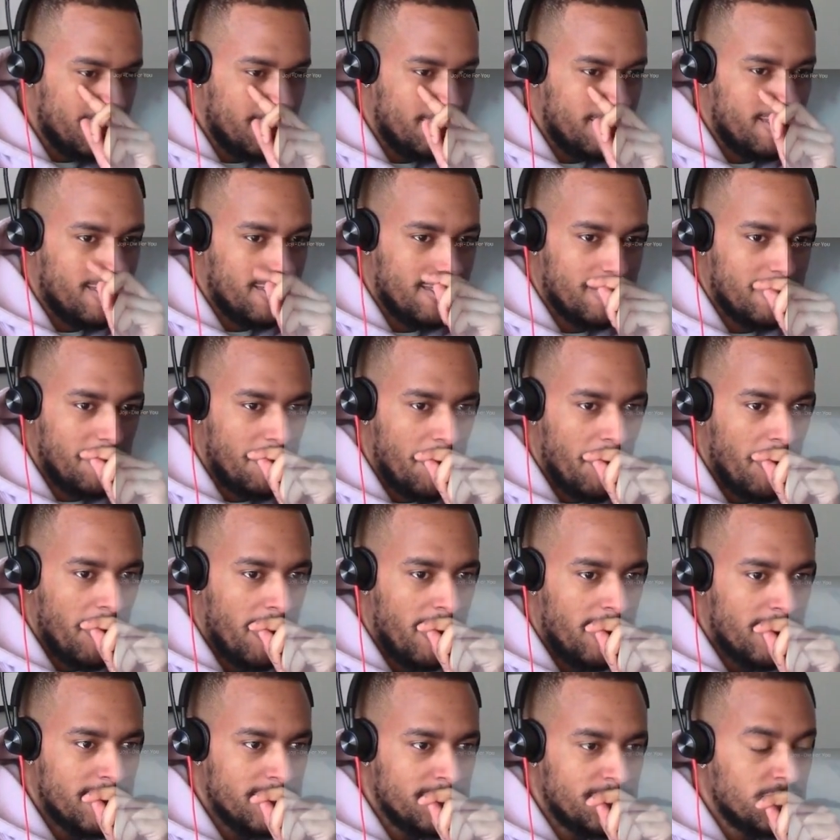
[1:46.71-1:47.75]
Hold on.
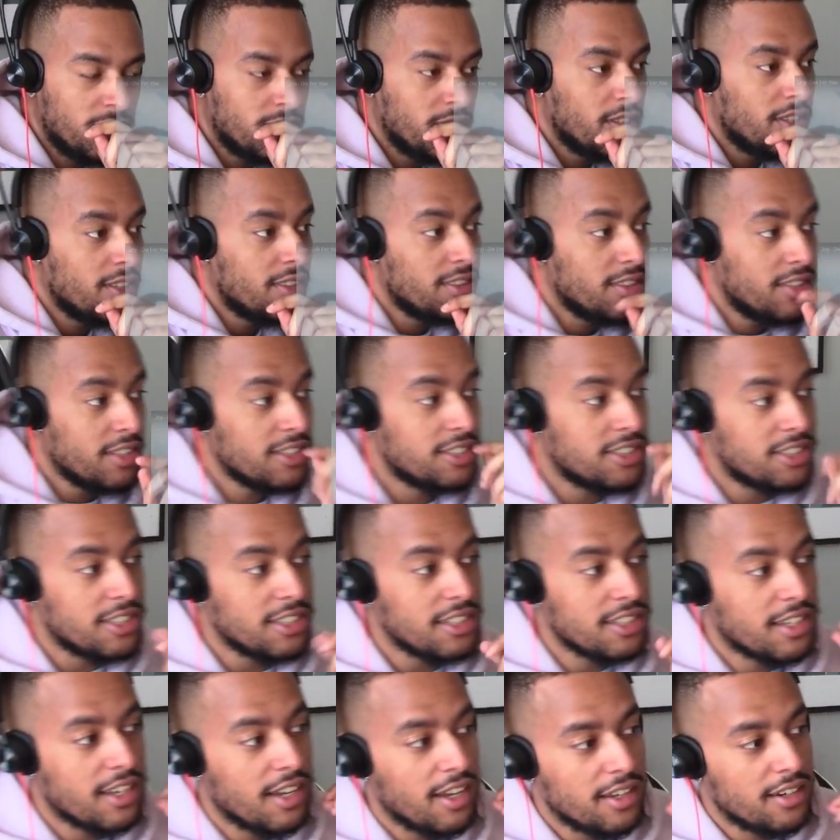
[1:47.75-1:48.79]
This
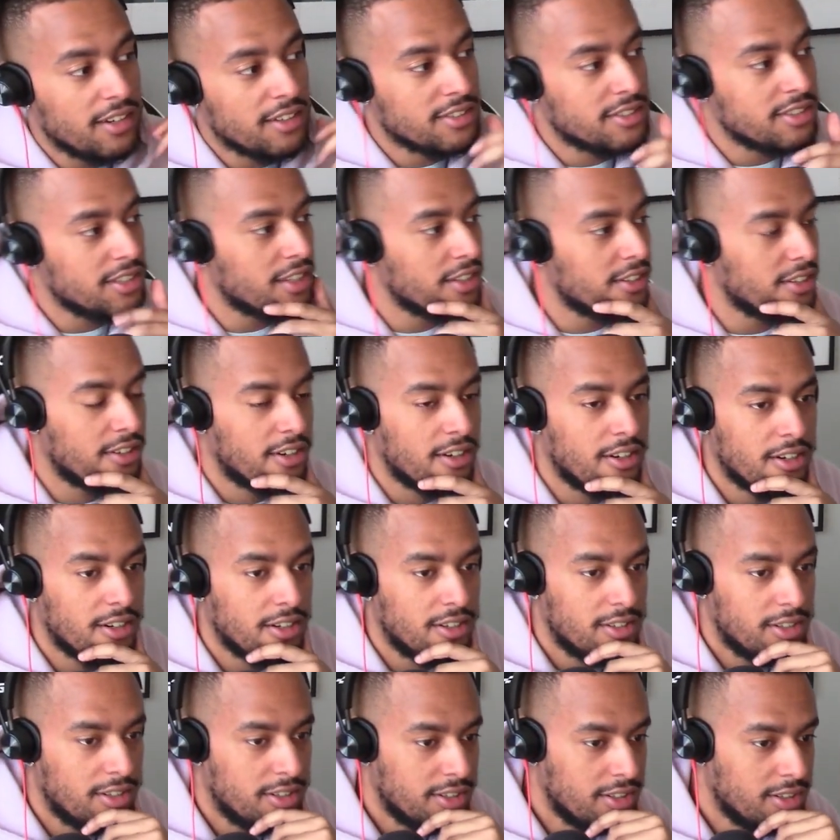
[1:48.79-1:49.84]
shit kind of sounded
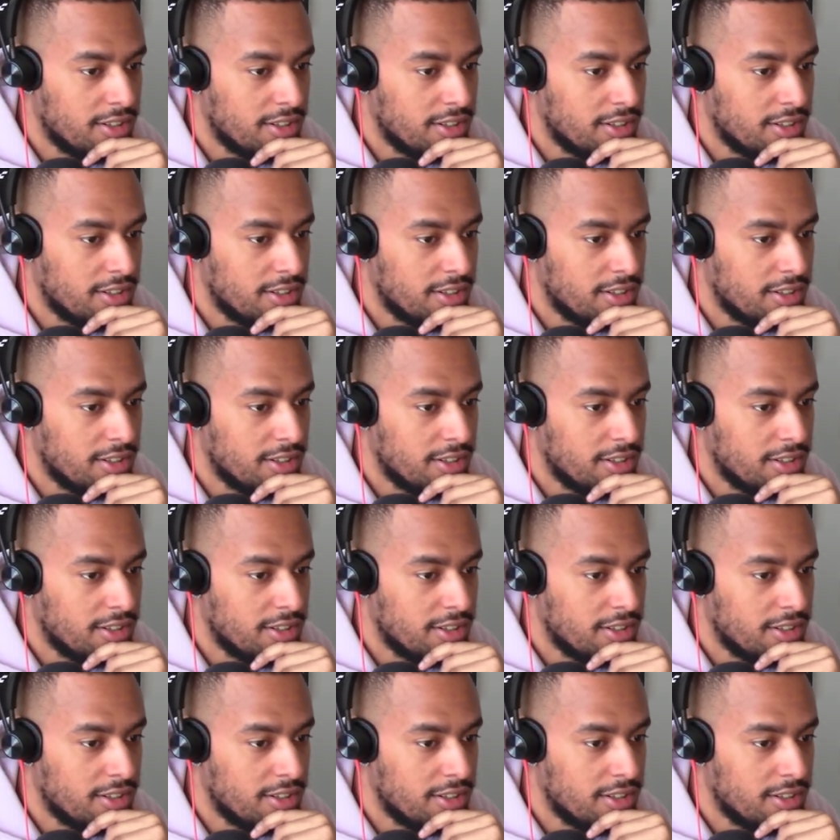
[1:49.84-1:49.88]
hard.